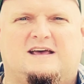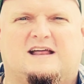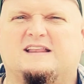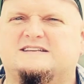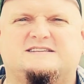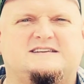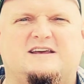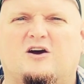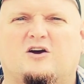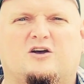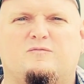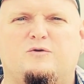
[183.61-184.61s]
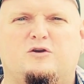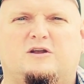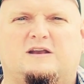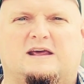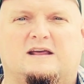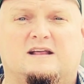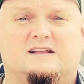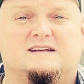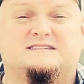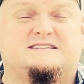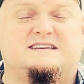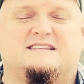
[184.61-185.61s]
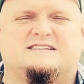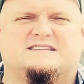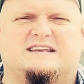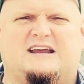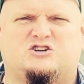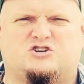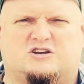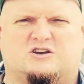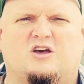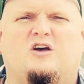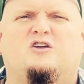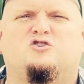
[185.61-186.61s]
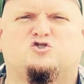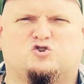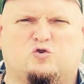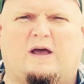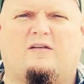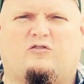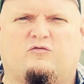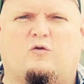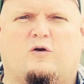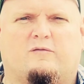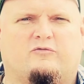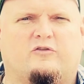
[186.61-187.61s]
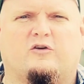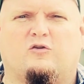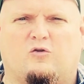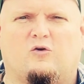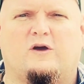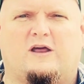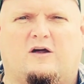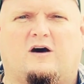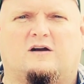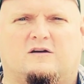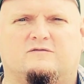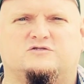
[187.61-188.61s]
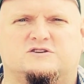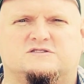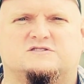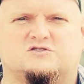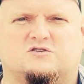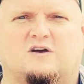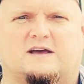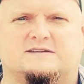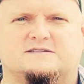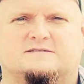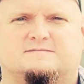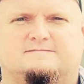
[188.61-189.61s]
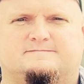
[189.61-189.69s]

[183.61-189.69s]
And let's see our community, let's see this nation transformed for the glory and honor of Jesus Christ.